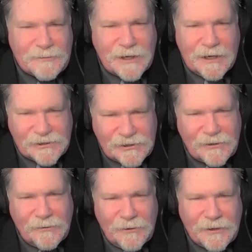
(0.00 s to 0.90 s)
got
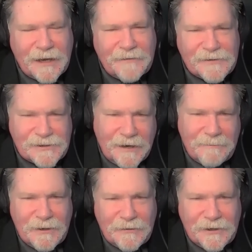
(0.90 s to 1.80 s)
sold out of a
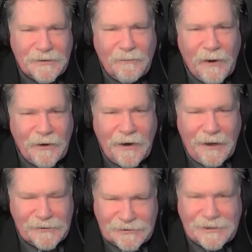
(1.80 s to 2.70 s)
Siberian
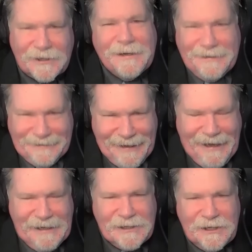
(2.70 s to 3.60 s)
warehouse
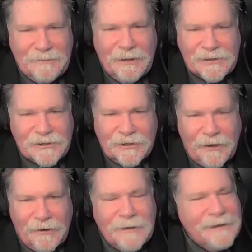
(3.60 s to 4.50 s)
18 months ago.